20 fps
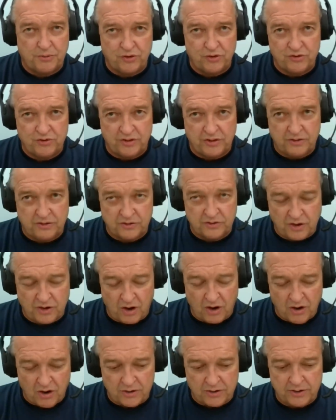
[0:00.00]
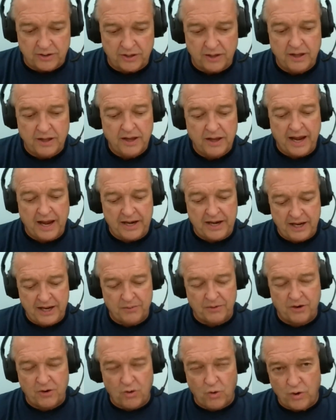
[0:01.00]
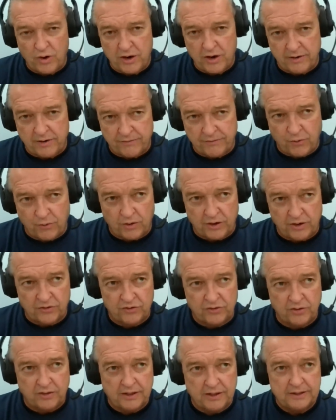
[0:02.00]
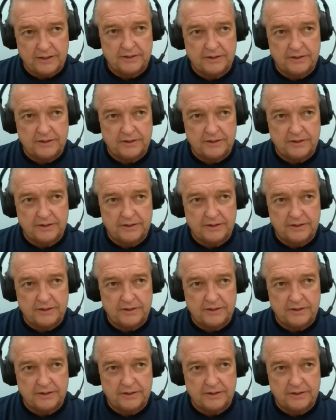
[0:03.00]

person's heart and he recorded them for us?